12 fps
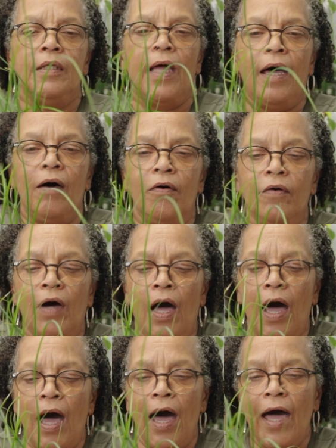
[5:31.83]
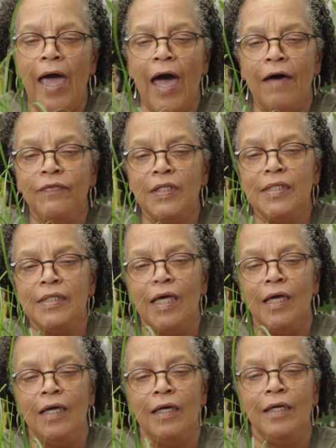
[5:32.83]
Now, I have to
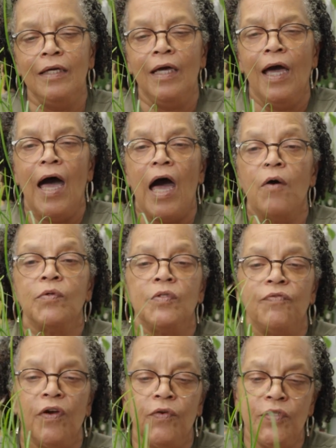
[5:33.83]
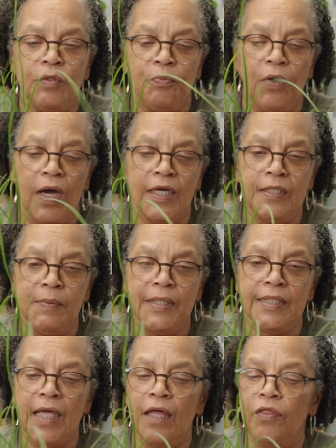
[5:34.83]
say, I was very surprised
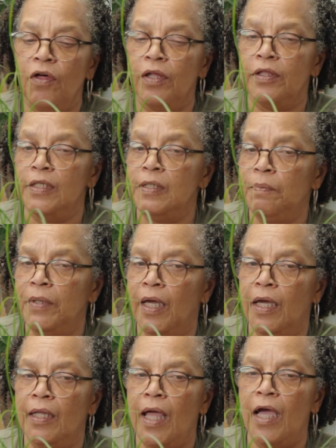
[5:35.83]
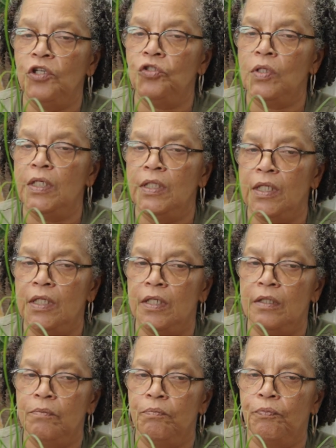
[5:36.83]
because I thought this plant actually
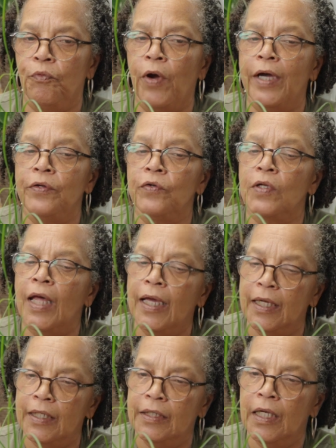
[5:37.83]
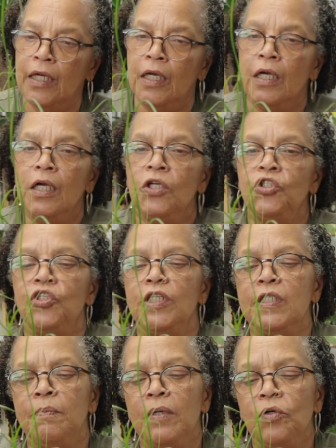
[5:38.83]
needed brighter light.
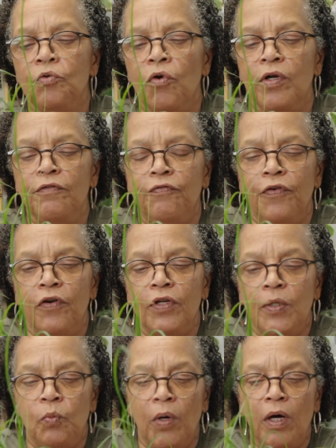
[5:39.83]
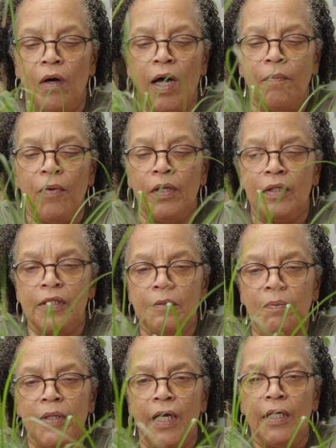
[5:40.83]
She's been growing fairly well. I bought
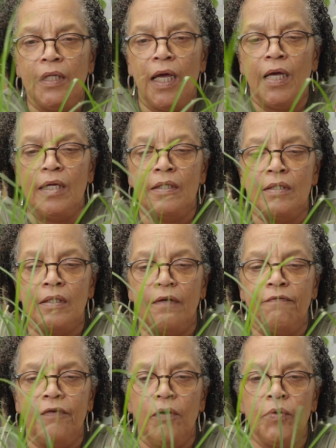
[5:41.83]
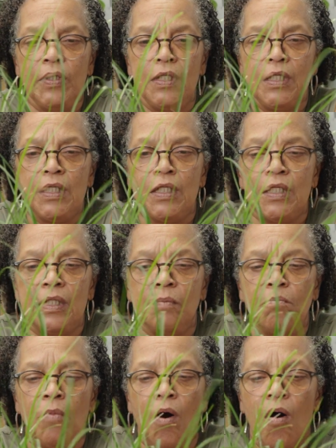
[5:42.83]
this plant as a very
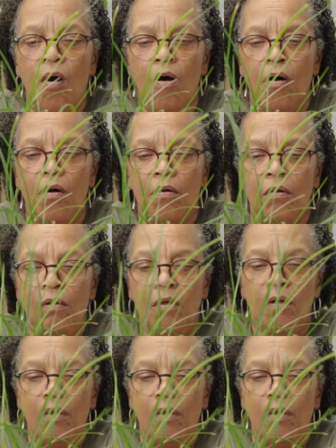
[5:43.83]
small